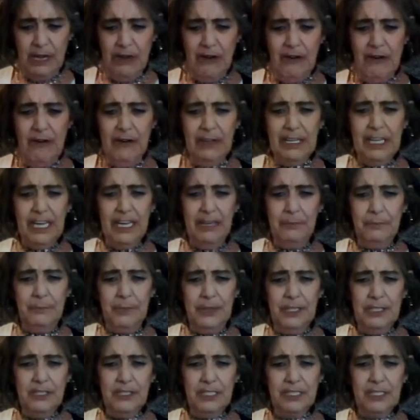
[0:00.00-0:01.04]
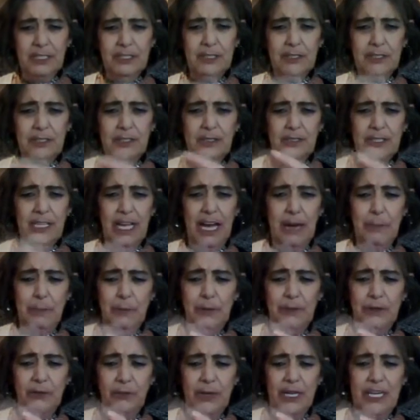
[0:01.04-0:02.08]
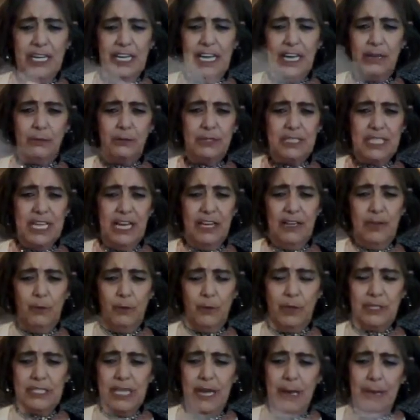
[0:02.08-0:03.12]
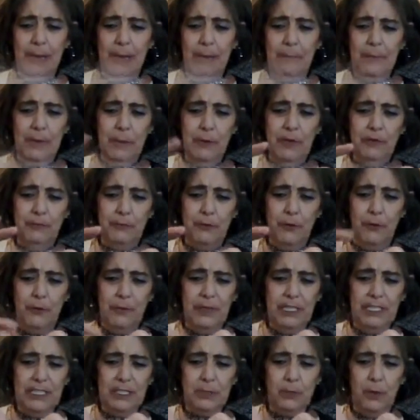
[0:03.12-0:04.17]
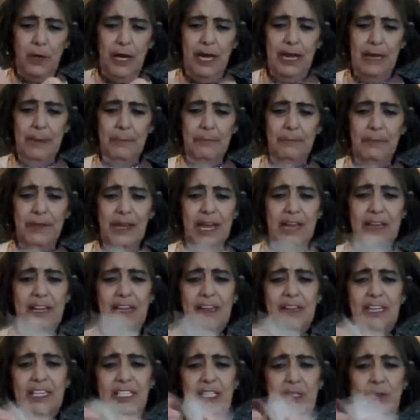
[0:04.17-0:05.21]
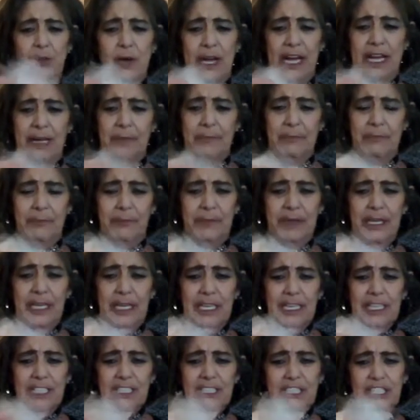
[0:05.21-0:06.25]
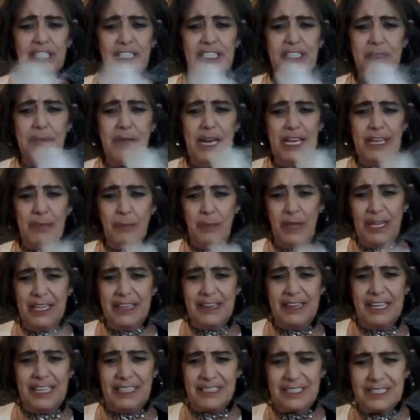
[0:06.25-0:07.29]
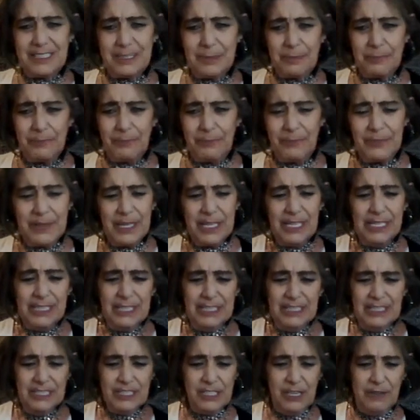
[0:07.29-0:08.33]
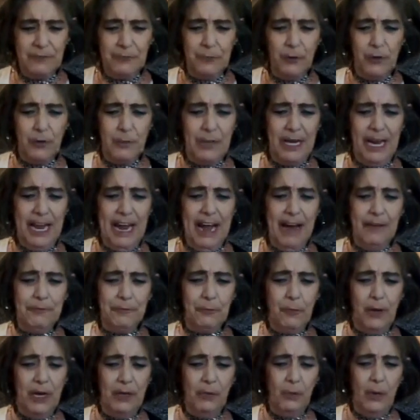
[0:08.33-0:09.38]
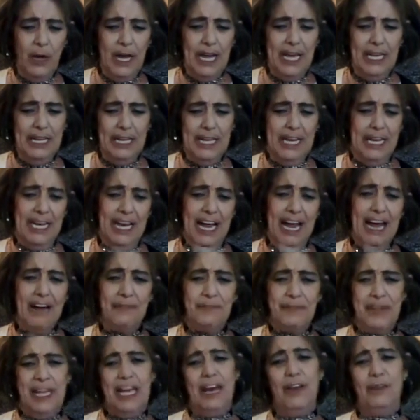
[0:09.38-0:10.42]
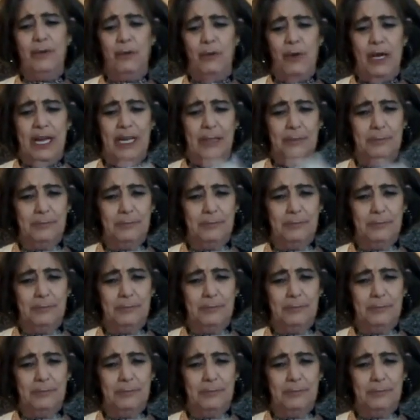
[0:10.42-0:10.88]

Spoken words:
Okay, I put 3 together, see how that works. I'm going to fold them this way and then this way, just to make them like this. So I fold them in half one way and half the other way.